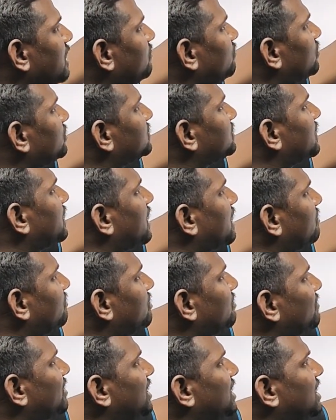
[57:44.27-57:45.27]
9 volts they
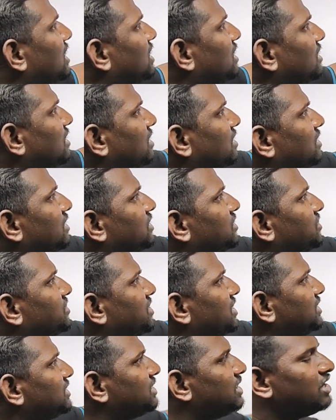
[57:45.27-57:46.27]
have given. Internal
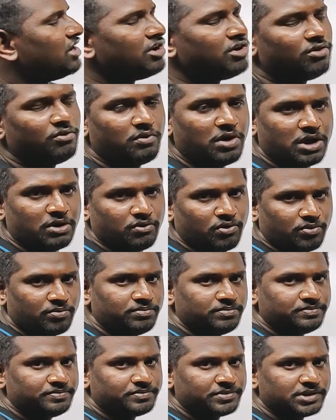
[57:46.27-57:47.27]
resistance 1 ohm.
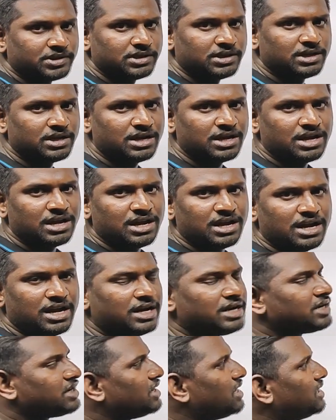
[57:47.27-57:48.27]

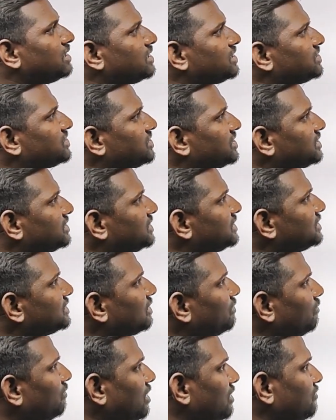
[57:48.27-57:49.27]
Internal resistance
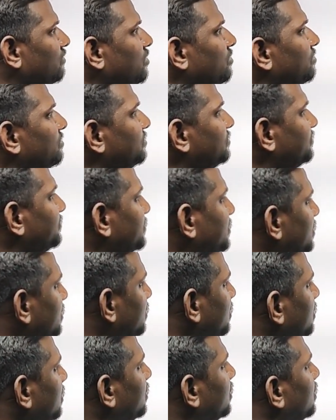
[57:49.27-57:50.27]
is 1 ohm.
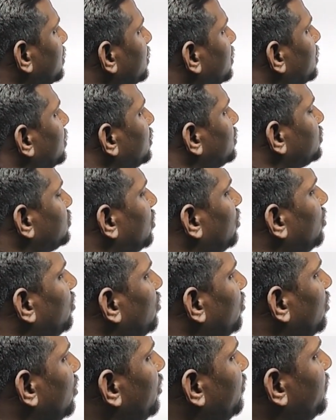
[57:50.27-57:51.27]

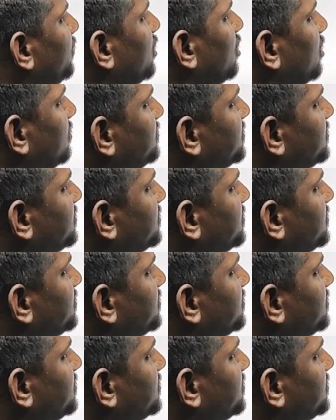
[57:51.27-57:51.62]
So if you